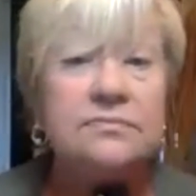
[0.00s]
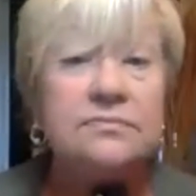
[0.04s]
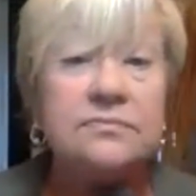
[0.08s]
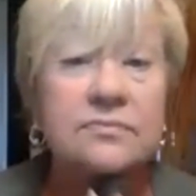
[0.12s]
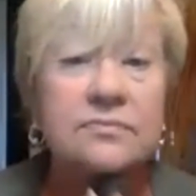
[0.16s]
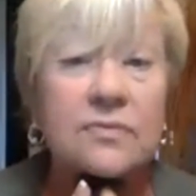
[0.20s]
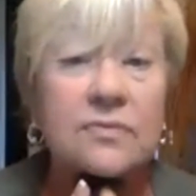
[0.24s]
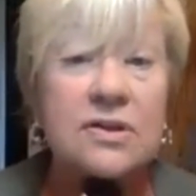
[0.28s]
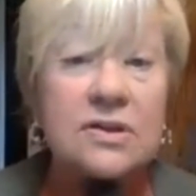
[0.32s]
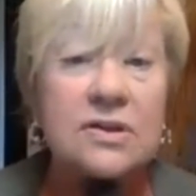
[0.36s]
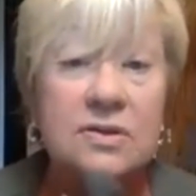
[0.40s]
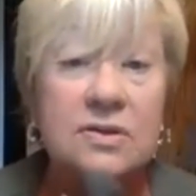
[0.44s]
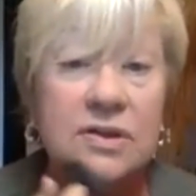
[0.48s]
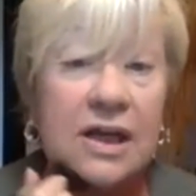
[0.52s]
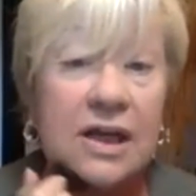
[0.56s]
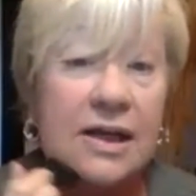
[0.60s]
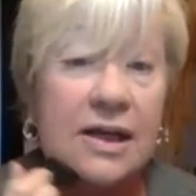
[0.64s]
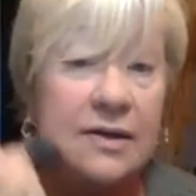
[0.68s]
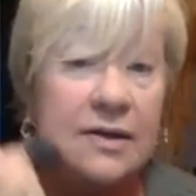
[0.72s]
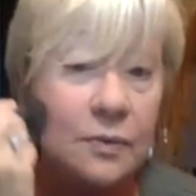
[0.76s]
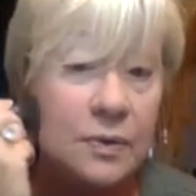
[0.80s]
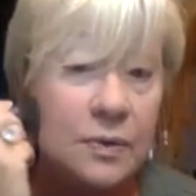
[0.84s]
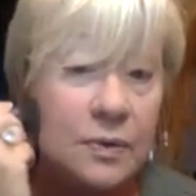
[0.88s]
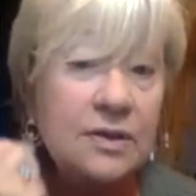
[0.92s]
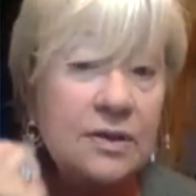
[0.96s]
It's kind of
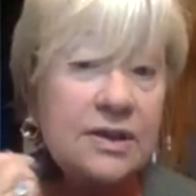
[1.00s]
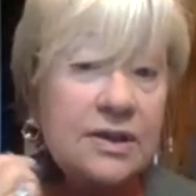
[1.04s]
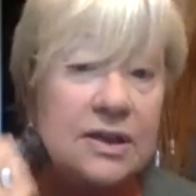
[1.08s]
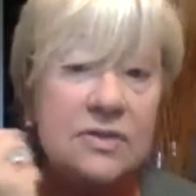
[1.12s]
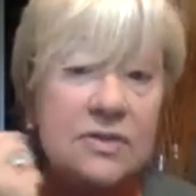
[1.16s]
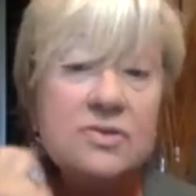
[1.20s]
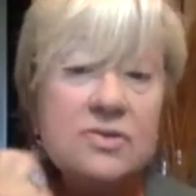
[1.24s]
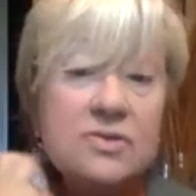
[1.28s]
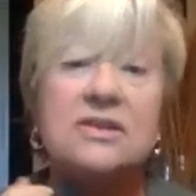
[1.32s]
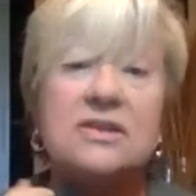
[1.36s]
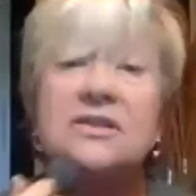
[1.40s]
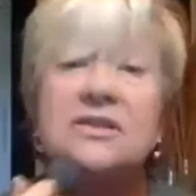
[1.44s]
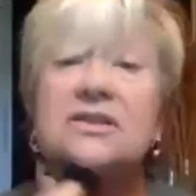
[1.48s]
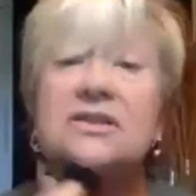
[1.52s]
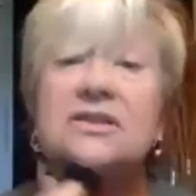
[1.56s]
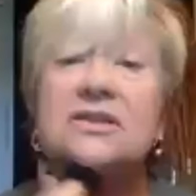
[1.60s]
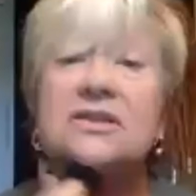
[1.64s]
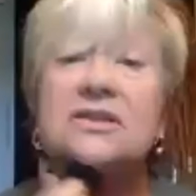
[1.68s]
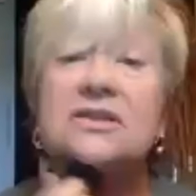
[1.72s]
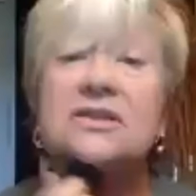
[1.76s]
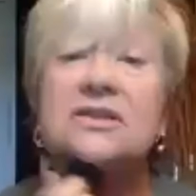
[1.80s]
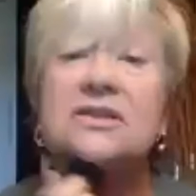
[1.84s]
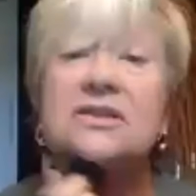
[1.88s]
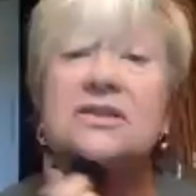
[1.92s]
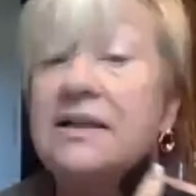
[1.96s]
weird to use the
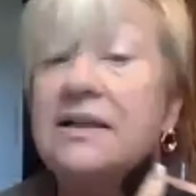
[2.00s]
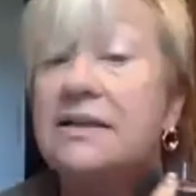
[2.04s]
screen.